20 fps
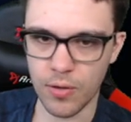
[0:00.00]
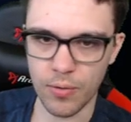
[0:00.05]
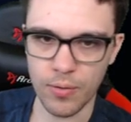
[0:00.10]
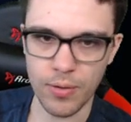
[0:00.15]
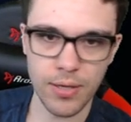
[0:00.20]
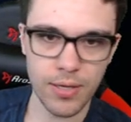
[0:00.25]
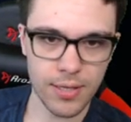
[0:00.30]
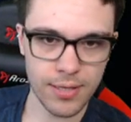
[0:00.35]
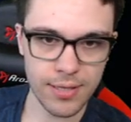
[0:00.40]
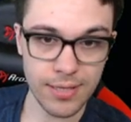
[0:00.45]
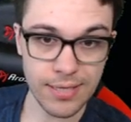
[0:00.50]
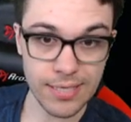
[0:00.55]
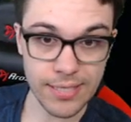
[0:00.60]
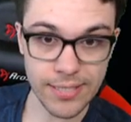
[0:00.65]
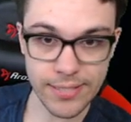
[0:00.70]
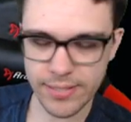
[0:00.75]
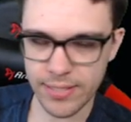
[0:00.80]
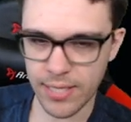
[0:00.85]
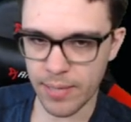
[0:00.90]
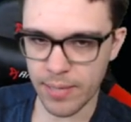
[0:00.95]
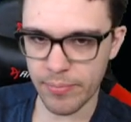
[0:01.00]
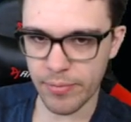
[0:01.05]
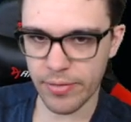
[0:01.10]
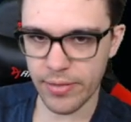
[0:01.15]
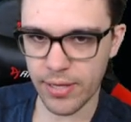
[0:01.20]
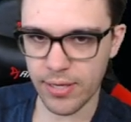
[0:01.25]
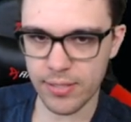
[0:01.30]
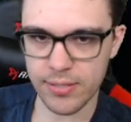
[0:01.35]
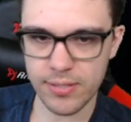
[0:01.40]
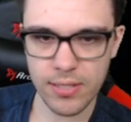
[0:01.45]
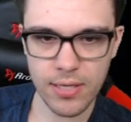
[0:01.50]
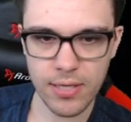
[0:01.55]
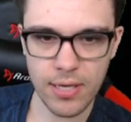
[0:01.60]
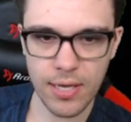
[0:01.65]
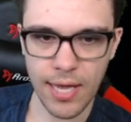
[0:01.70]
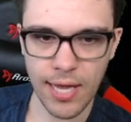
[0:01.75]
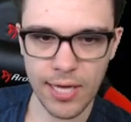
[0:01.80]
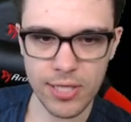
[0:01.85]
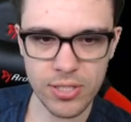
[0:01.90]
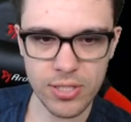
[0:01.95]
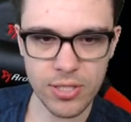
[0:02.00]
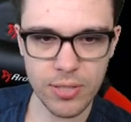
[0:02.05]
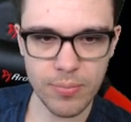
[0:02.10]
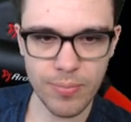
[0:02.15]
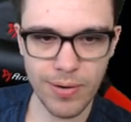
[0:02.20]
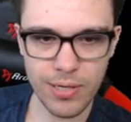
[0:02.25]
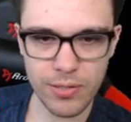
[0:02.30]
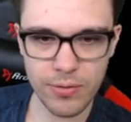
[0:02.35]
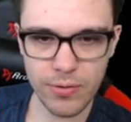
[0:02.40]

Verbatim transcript: Uh, so these type of things.